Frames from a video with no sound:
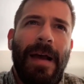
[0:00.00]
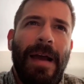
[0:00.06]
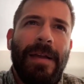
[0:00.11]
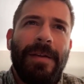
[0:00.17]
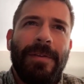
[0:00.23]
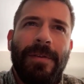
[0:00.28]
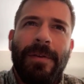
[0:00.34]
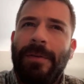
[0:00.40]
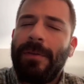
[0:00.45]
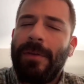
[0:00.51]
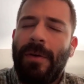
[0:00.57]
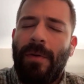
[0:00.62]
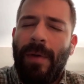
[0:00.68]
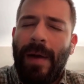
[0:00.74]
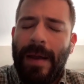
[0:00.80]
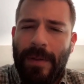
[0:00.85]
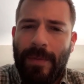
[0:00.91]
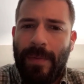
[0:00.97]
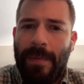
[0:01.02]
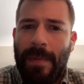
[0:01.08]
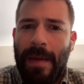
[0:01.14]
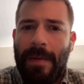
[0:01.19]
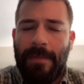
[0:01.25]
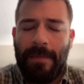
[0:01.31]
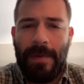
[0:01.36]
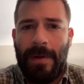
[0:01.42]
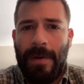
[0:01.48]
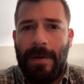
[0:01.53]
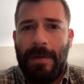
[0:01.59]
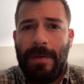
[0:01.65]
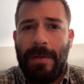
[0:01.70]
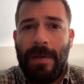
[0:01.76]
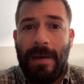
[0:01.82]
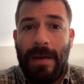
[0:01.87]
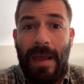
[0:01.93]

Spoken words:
I don't quite remember the